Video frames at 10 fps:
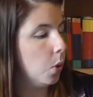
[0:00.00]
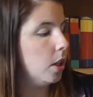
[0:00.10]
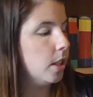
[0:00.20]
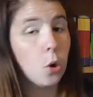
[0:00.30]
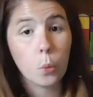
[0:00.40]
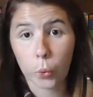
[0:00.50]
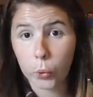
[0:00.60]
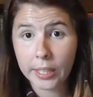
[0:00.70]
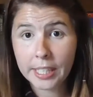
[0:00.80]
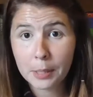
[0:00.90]
which was
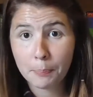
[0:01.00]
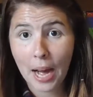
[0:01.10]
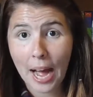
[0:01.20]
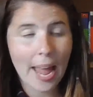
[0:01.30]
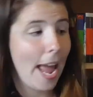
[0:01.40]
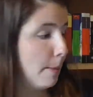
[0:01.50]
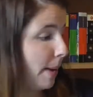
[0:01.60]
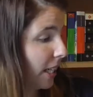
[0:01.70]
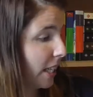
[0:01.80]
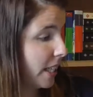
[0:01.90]
Ruined by
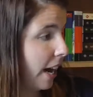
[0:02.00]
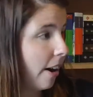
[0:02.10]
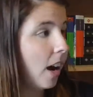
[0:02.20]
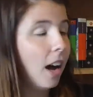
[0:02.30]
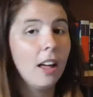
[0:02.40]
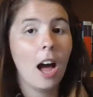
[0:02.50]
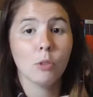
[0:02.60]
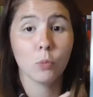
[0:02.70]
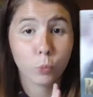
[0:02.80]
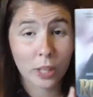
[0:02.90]
Amy Tintera.
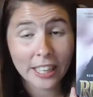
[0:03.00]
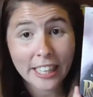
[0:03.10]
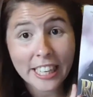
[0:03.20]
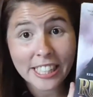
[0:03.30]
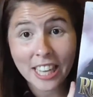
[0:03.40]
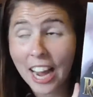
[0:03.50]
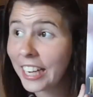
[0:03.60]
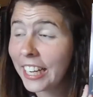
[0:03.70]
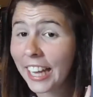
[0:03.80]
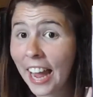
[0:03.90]
I was really
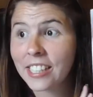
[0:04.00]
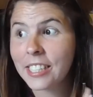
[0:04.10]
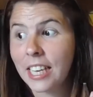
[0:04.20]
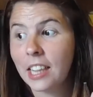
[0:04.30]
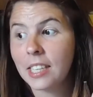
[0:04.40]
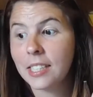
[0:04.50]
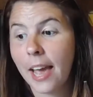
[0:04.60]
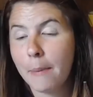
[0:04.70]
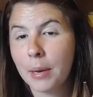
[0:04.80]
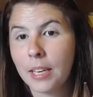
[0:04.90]
excited again to see this
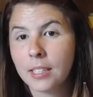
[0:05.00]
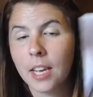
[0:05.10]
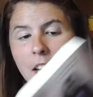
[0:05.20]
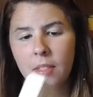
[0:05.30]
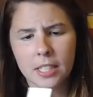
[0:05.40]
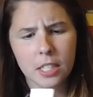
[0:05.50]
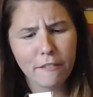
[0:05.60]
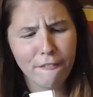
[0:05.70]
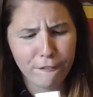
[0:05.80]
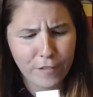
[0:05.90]
there because this is
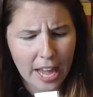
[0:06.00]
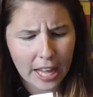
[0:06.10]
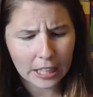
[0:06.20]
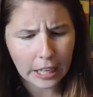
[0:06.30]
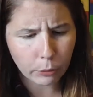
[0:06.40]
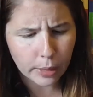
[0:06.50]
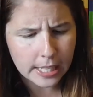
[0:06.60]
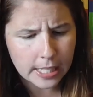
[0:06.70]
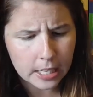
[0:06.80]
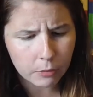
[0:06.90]
a fairly
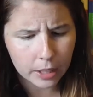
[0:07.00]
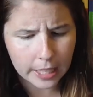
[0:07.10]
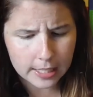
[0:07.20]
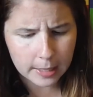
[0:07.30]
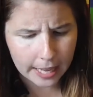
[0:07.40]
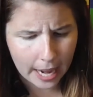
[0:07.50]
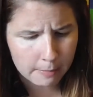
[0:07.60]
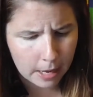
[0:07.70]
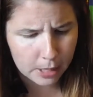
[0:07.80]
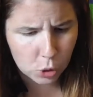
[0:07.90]
recent release,
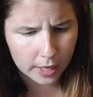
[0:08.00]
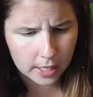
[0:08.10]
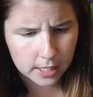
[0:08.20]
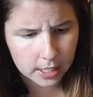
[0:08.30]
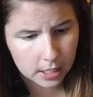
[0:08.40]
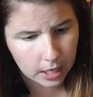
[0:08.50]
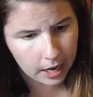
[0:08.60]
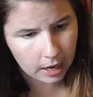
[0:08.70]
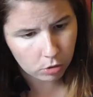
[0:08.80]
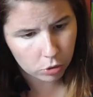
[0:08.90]
again, maybe
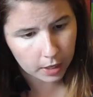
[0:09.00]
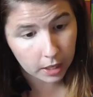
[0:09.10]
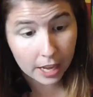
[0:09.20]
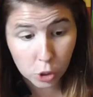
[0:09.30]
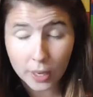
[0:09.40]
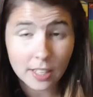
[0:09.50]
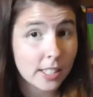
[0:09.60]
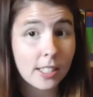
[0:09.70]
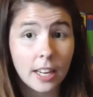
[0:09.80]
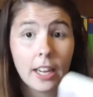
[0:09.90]
2016.
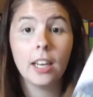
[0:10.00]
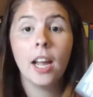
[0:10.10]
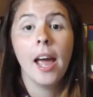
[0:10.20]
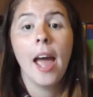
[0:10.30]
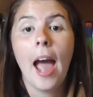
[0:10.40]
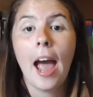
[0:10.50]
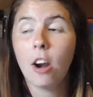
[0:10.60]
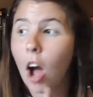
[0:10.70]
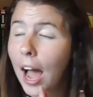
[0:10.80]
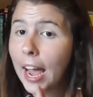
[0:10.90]

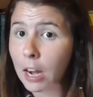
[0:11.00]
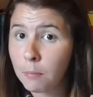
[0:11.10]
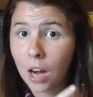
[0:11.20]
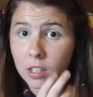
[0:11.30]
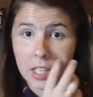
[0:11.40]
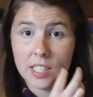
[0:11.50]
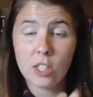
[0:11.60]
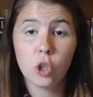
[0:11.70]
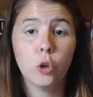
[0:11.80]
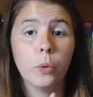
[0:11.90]
And I had marked this
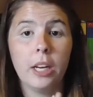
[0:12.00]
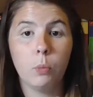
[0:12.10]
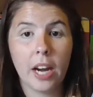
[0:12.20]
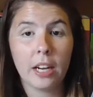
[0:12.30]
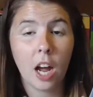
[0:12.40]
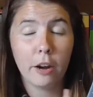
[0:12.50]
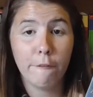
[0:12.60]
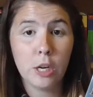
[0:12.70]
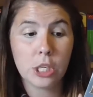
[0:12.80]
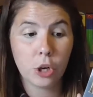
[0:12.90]
as to read when I'd kind
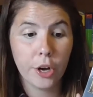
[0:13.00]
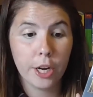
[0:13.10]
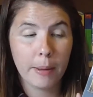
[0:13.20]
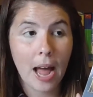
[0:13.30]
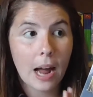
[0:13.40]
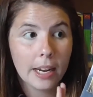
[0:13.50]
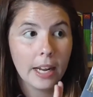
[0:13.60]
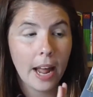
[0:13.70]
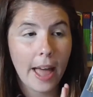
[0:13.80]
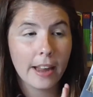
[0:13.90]
of first heard about
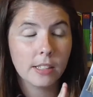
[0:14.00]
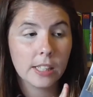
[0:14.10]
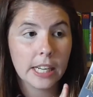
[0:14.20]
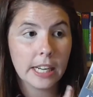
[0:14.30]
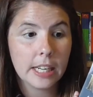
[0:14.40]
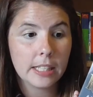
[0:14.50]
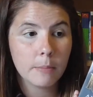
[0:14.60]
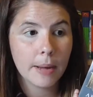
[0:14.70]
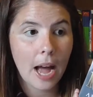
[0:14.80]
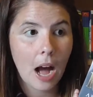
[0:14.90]
it. And it is
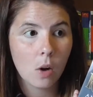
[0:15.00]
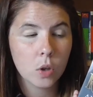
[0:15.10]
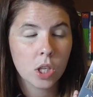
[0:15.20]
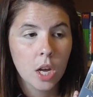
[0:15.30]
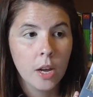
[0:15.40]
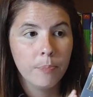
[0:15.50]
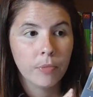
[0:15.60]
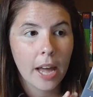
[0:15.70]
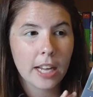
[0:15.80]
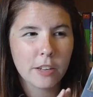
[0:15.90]
about,
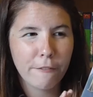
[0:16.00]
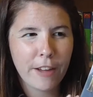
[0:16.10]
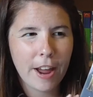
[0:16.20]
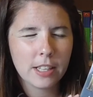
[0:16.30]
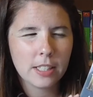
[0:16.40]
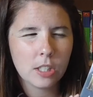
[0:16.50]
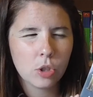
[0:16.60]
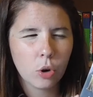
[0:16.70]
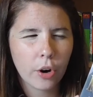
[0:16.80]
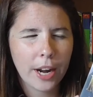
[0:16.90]
like, it's a fantasy
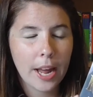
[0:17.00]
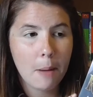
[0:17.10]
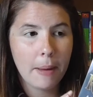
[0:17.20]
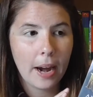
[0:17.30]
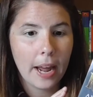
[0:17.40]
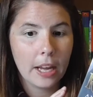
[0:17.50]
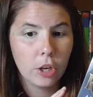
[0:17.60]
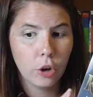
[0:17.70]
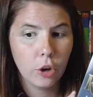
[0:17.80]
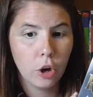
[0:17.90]
story about a
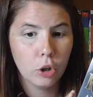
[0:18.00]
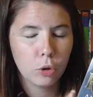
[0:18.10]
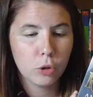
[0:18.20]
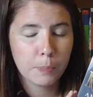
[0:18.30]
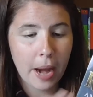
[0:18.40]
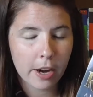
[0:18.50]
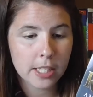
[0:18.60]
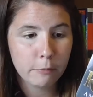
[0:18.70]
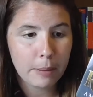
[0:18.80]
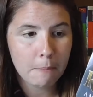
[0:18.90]
girl whose
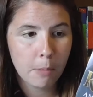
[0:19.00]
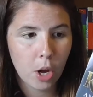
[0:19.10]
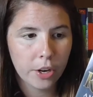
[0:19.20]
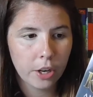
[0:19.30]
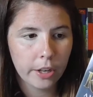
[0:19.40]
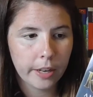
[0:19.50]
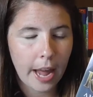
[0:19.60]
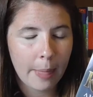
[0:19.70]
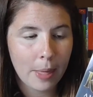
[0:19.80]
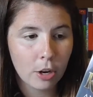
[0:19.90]
parents have been murdered
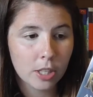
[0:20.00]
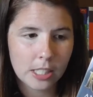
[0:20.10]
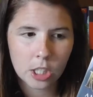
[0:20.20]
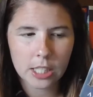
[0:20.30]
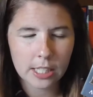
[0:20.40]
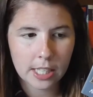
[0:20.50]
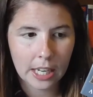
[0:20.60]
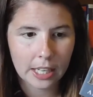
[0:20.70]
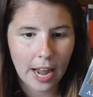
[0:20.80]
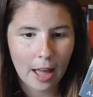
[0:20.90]
and then her sister is
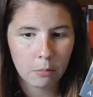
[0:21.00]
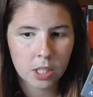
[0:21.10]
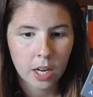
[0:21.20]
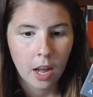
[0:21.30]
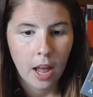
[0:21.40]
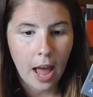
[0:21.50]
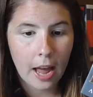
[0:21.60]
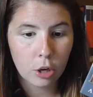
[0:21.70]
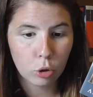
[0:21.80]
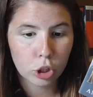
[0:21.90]
kidnapped.
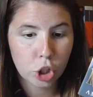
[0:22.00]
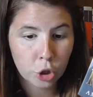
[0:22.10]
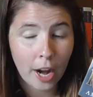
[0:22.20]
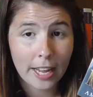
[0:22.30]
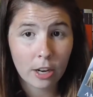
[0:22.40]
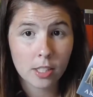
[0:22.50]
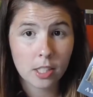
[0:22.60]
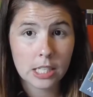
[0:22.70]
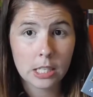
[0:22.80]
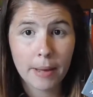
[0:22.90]
And in order to try to get her
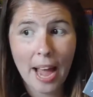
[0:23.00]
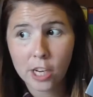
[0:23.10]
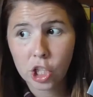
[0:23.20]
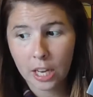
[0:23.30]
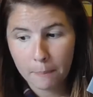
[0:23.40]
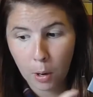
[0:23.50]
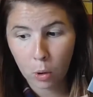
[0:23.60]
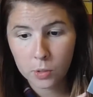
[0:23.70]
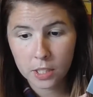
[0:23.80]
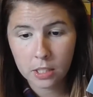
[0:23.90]
sister back, she
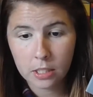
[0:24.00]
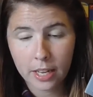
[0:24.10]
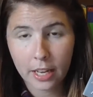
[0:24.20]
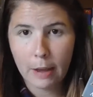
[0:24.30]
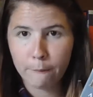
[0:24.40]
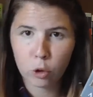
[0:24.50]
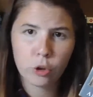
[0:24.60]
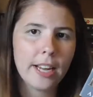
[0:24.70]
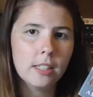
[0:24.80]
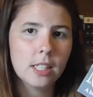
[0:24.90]
poses, like,
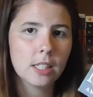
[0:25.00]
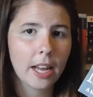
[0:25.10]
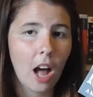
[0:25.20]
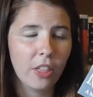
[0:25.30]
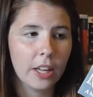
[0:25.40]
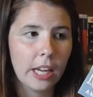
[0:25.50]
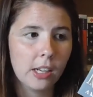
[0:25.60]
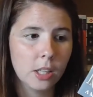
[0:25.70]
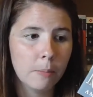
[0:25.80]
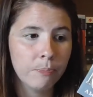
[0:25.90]
infiltrates this, like, other
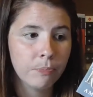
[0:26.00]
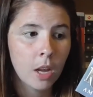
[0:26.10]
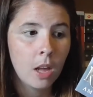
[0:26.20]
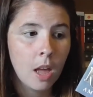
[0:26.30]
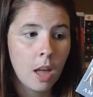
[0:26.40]
kingdom